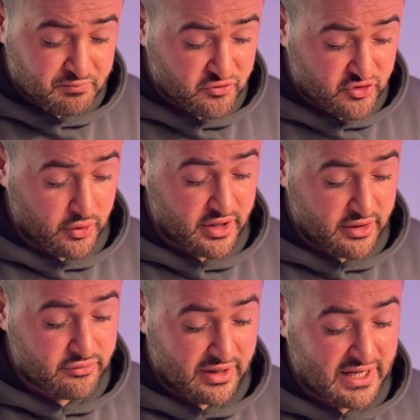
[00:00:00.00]
So
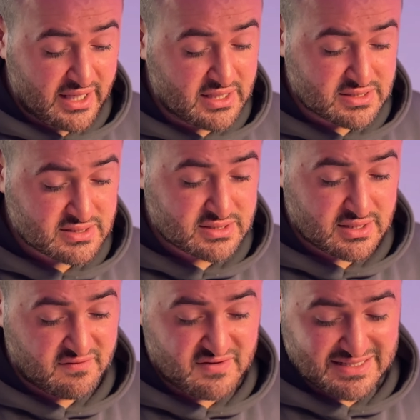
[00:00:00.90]
it really is
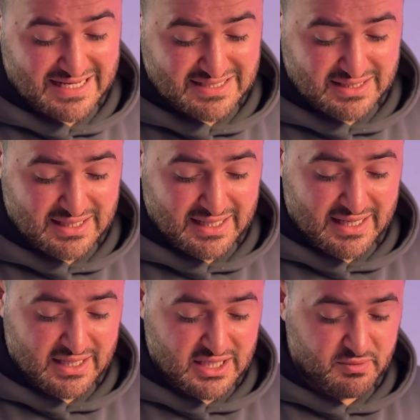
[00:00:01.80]
fantastic.
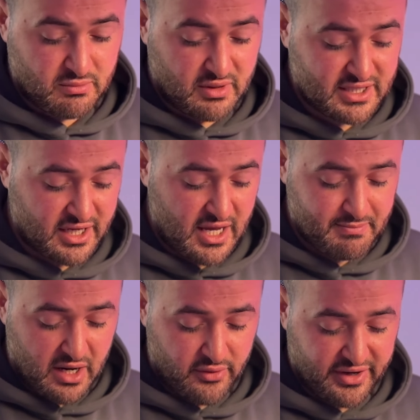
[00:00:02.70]
Again, keep in mind I am
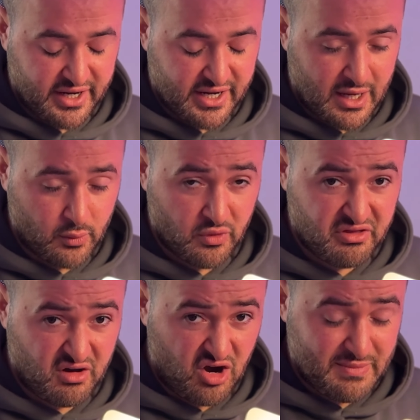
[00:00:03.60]
powering it now with
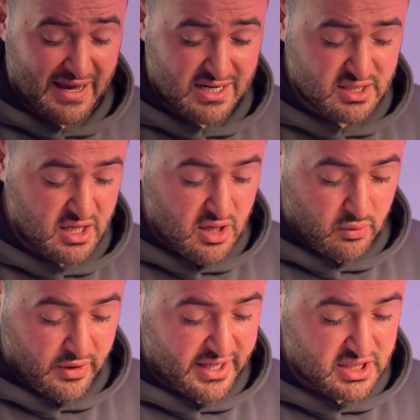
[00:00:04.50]
the iPad.
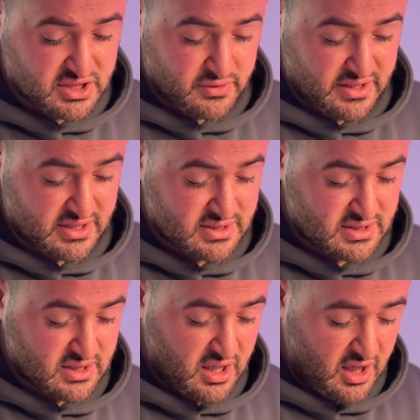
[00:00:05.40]
What I can do is
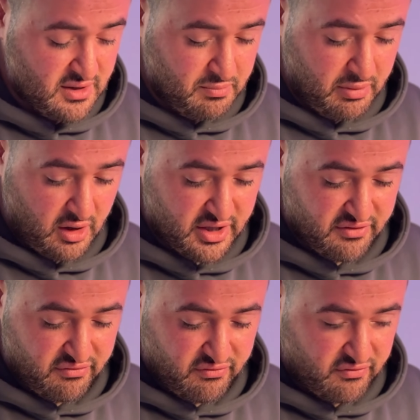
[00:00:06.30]
unplug it
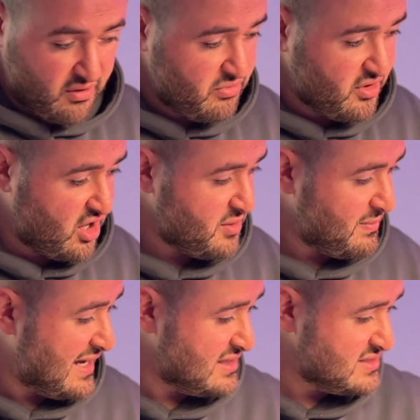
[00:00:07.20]
from the
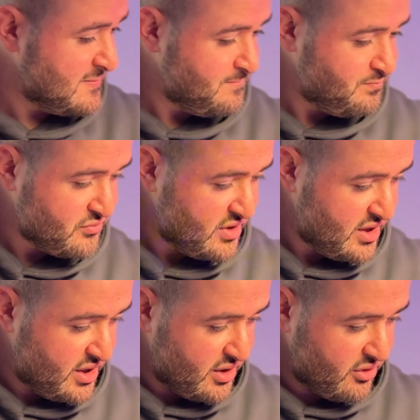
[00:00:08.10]
iPad,
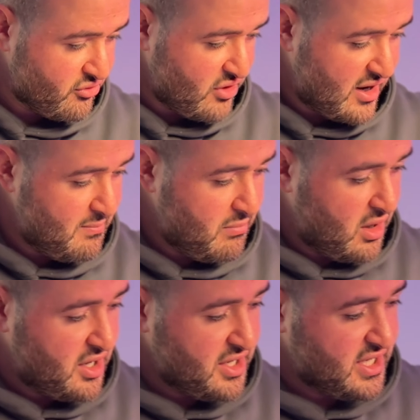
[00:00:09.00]
grab
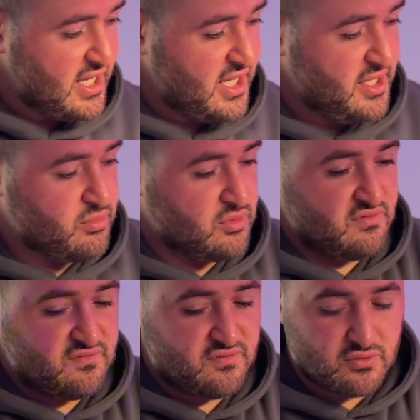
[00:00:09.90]
my cable
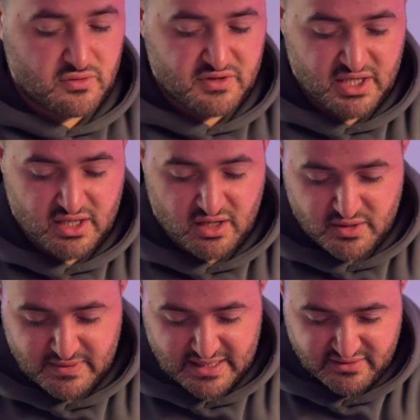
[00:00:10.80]
for the
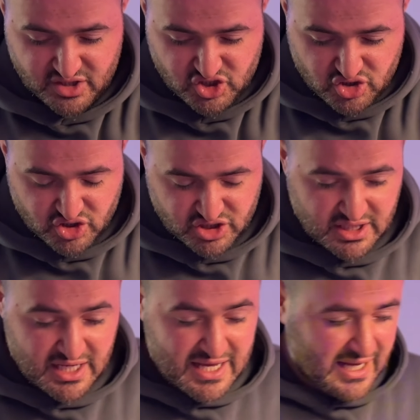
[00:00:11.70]
iPad, the
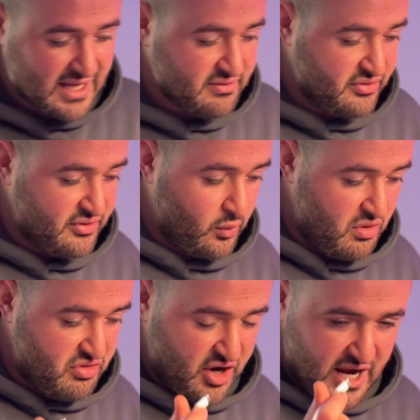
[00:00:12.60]
charging, and the
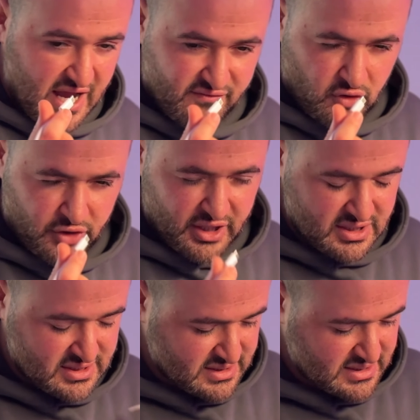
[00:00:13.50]
one that I have on it
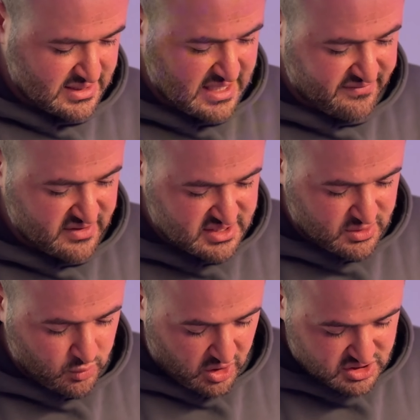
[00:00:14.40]
is 70
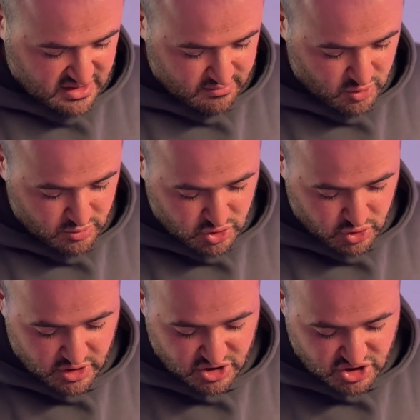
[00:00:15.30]
watts at the moment, so
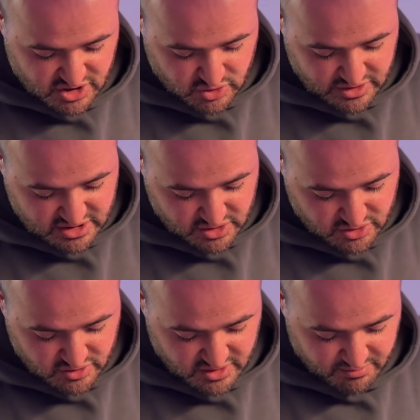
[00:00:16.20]
you can just connect it
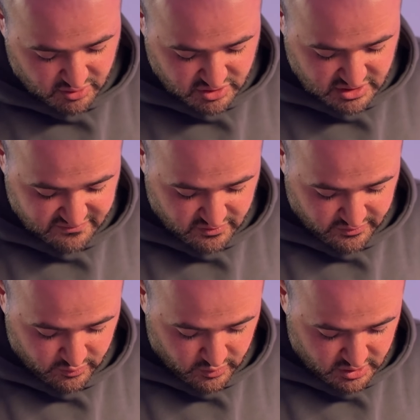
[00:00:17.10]
to the power
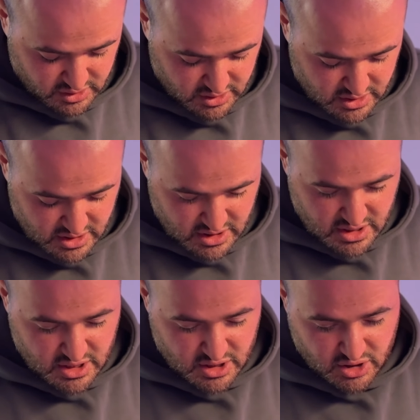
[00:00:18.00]
delivery one,
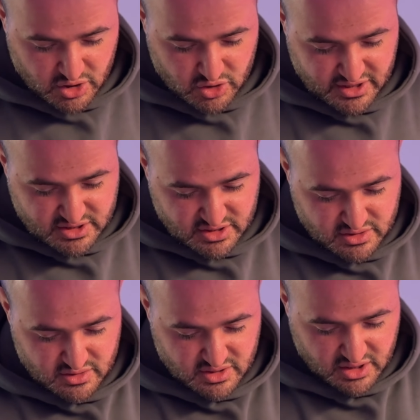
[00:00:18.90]
connect it
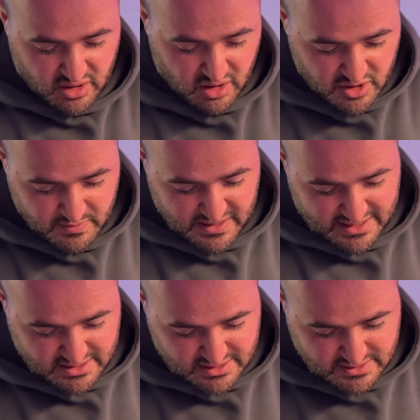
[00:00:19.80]
to the iPad.